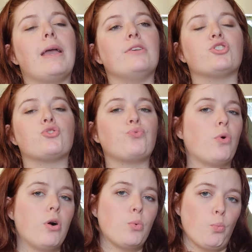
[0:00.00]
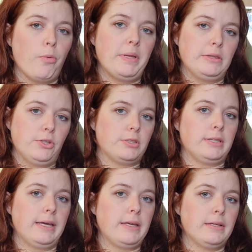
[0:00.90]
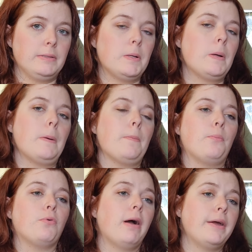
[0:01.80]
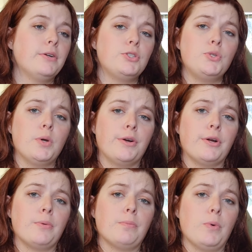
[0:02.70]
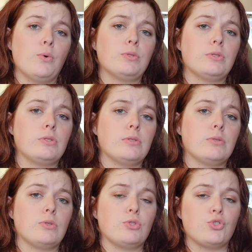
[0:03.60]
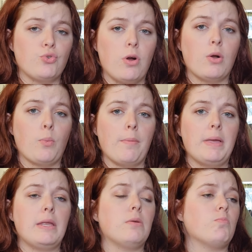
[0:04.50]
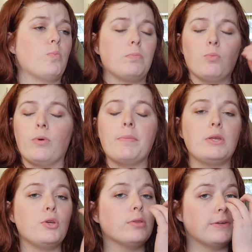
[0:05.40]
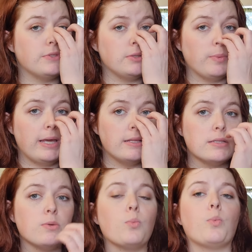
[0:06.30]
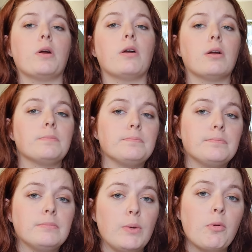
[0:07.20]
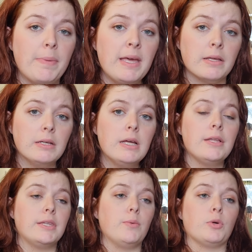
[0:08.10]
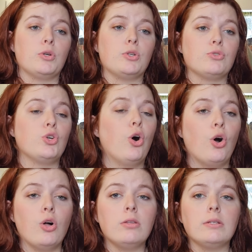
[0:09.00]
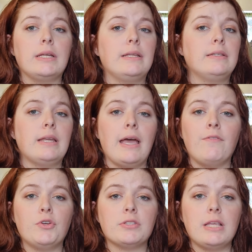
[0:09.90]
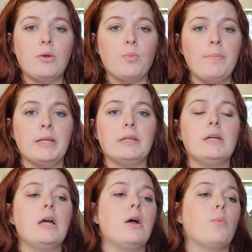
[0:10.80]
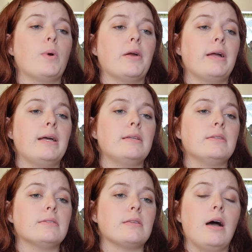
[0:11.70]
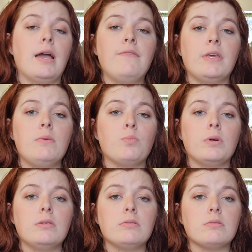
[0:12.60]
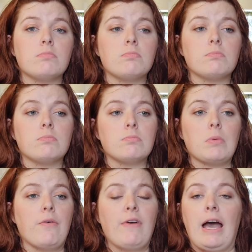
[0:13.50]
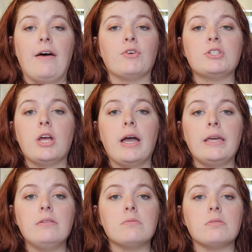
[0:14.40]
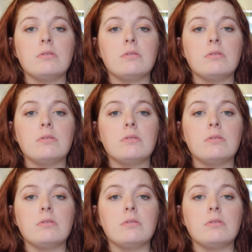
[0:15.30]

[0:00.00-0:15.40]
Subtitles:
a strong woman looked like. Prior to her, most strong women who lifted weights were big. They were tall and heavier set women, whereas Ivy was of average height,